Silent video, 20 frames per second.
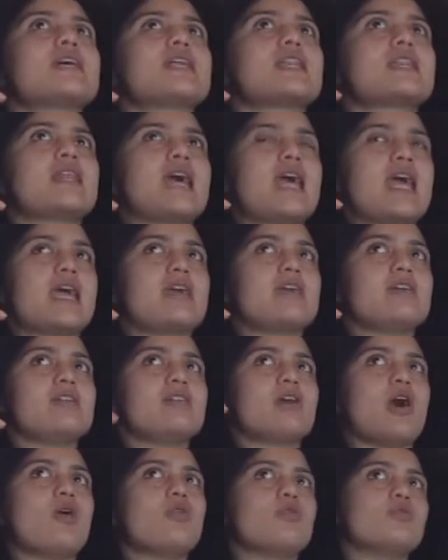
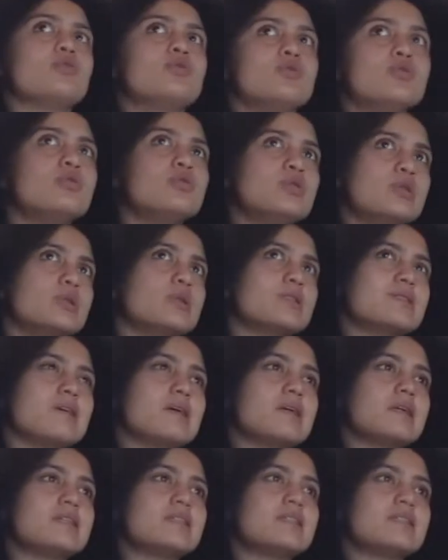it's
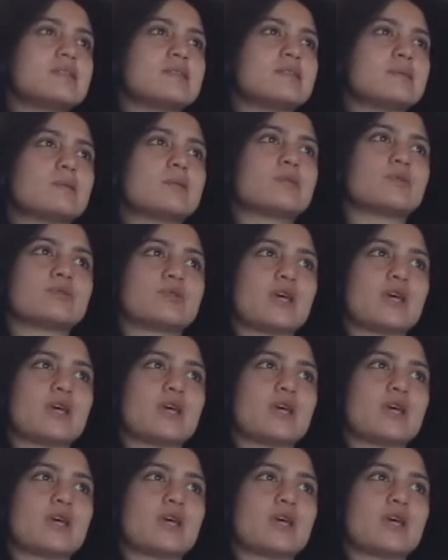not easy to sort of,